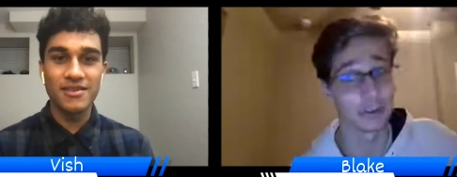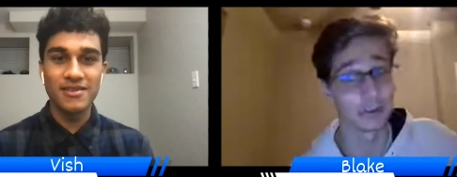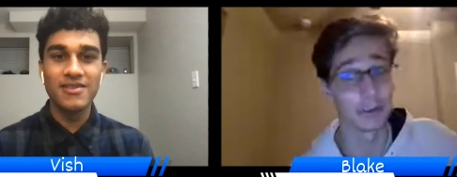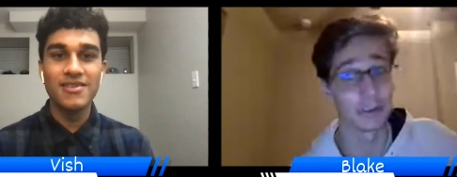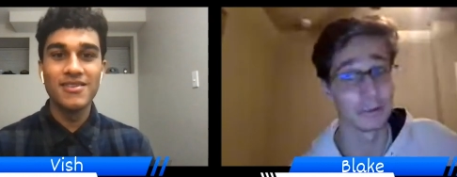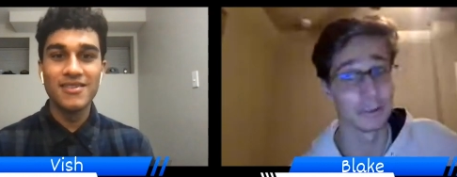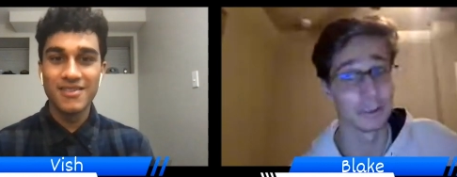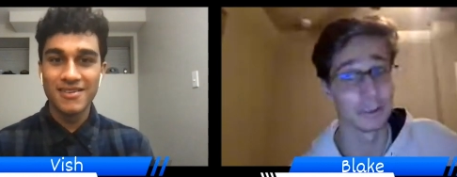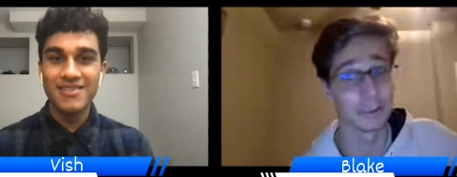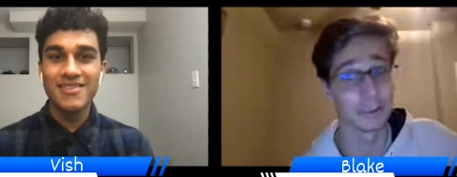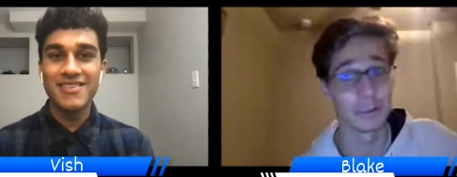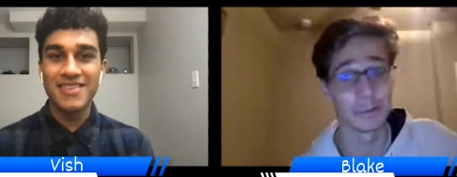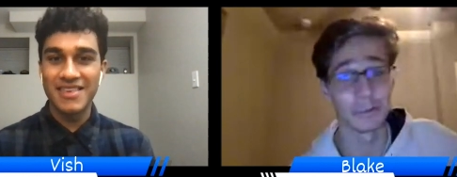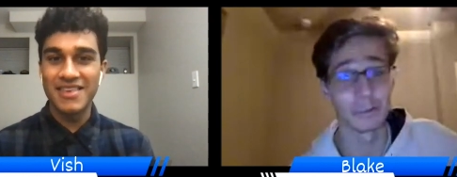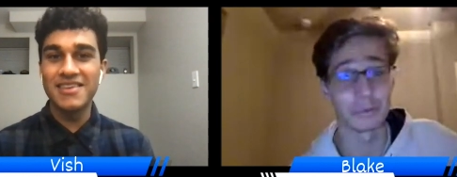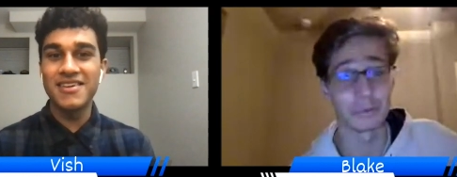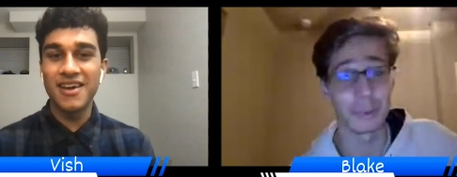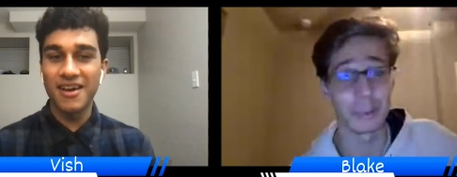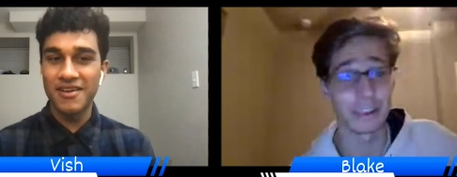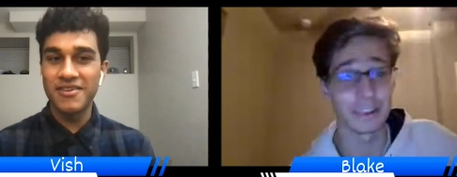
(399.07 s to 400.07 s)
Speaker 1: It seemed a
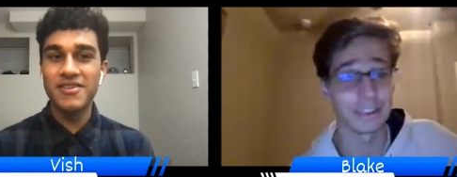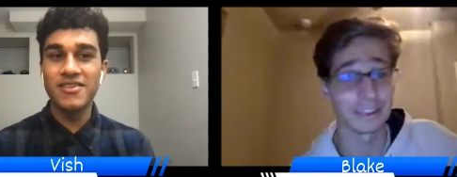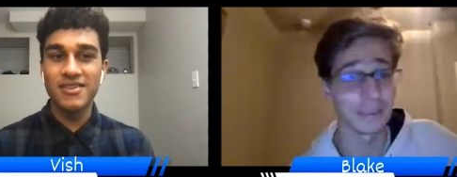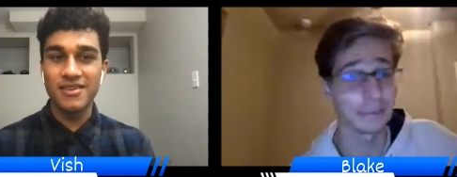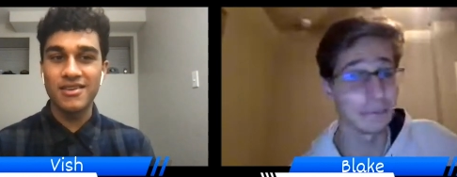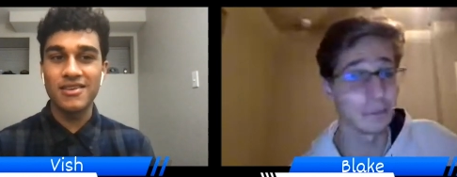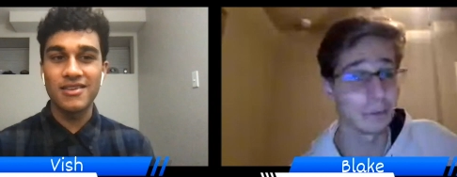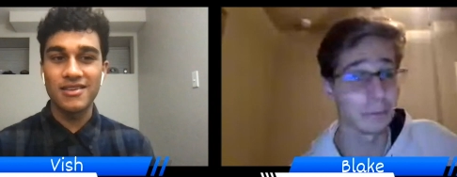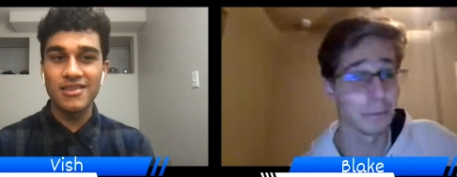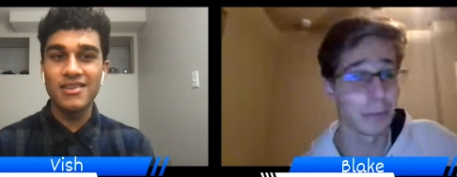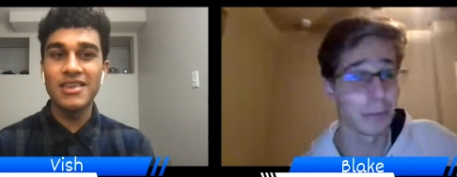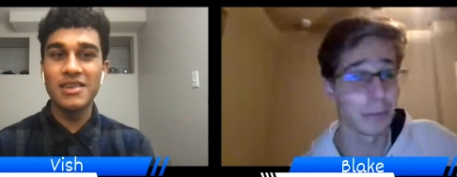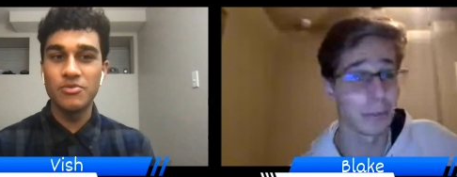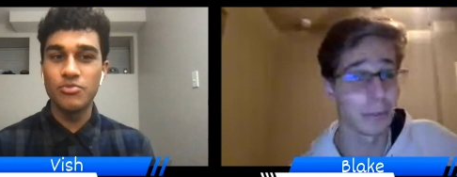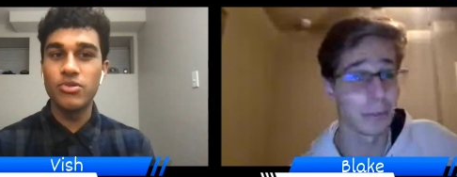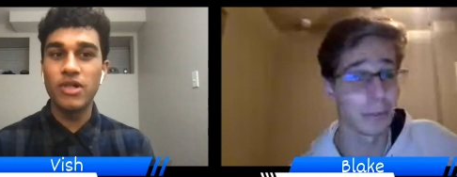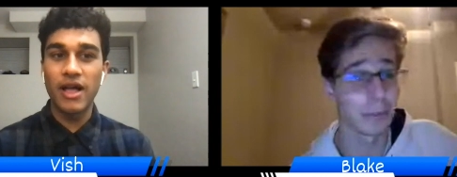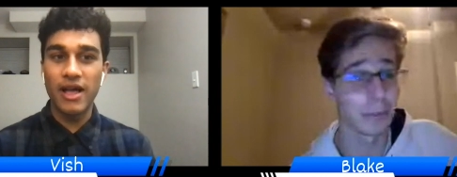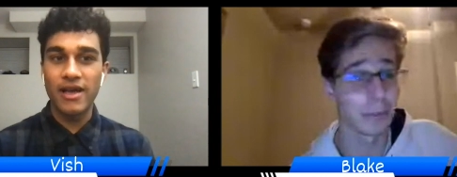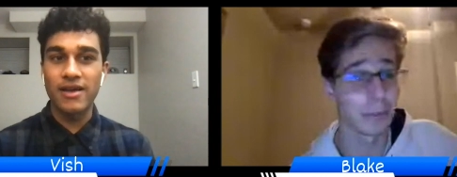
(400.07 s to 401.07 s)
bit excessive.
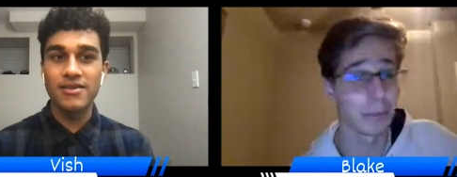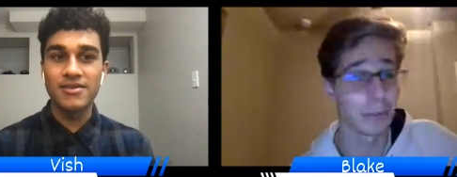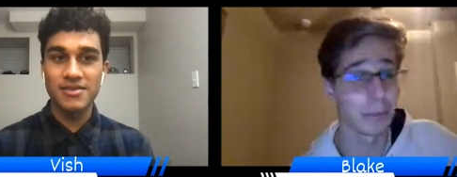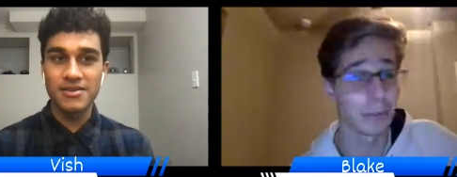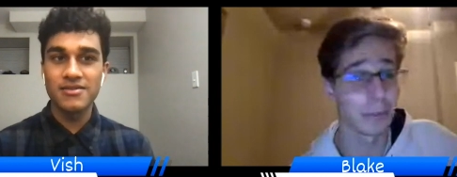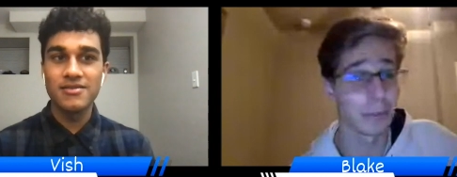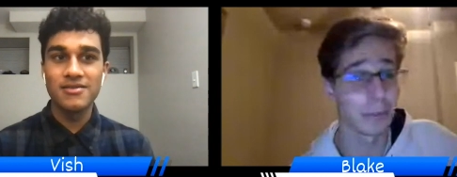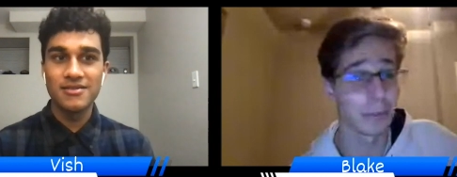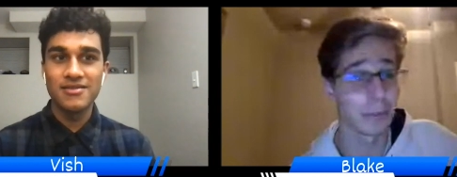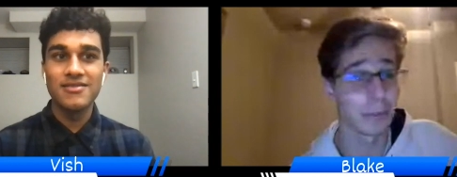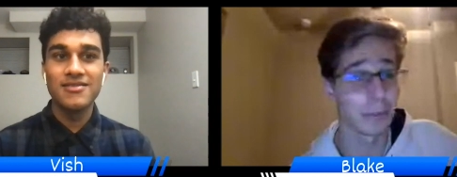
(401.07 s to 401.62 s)
he blacked.